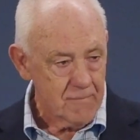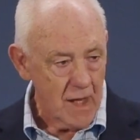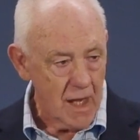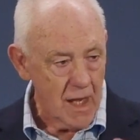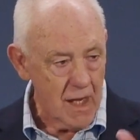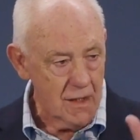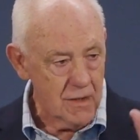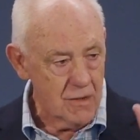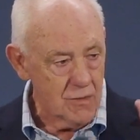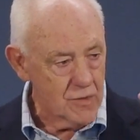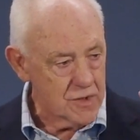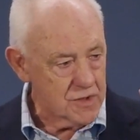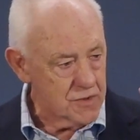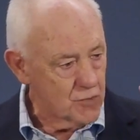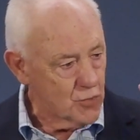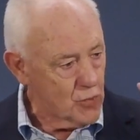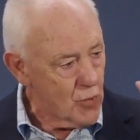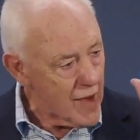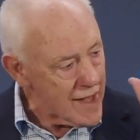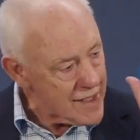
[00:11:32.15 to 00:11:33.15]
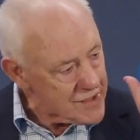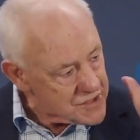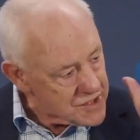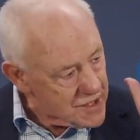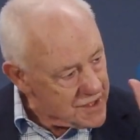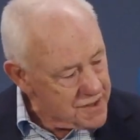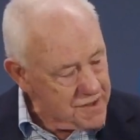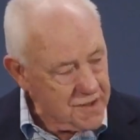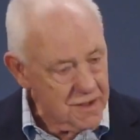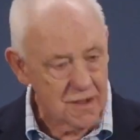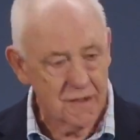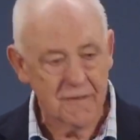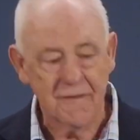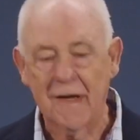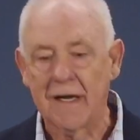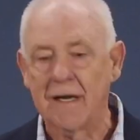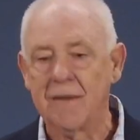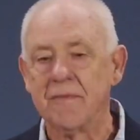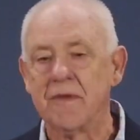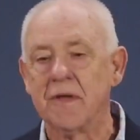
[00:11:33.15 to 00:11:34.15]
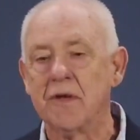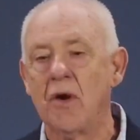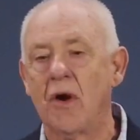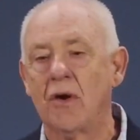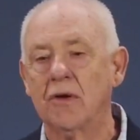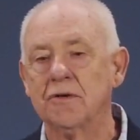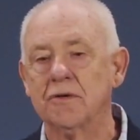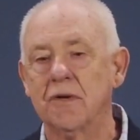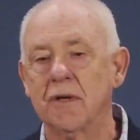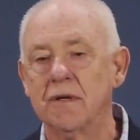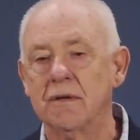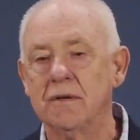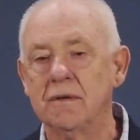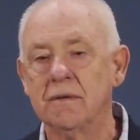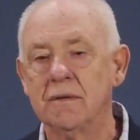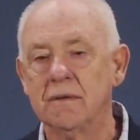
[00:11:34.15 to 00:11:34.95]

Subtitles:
And it was Wesley that developed the doctrine,